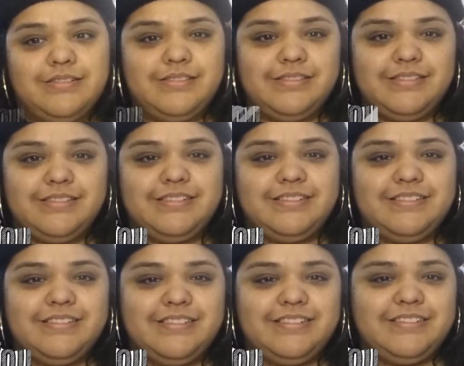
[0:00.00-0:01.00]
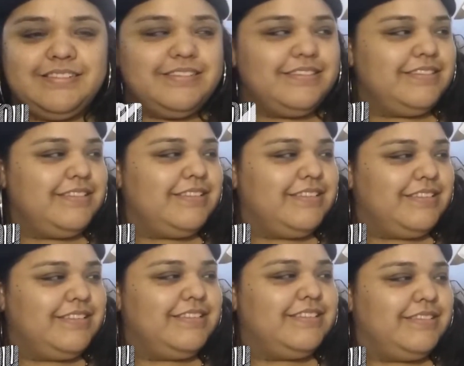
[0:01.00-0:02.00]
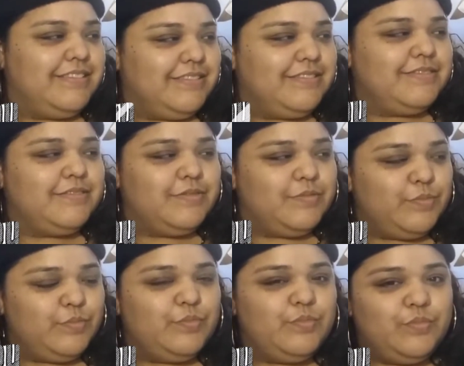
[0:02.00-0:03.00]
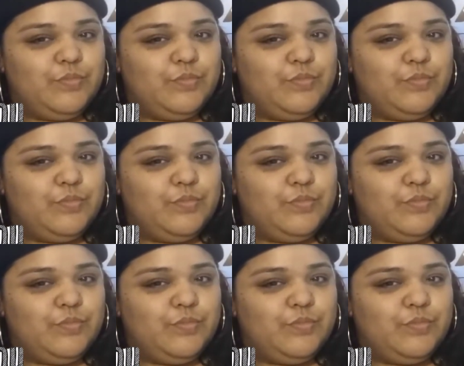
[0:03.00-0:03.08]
[no speech]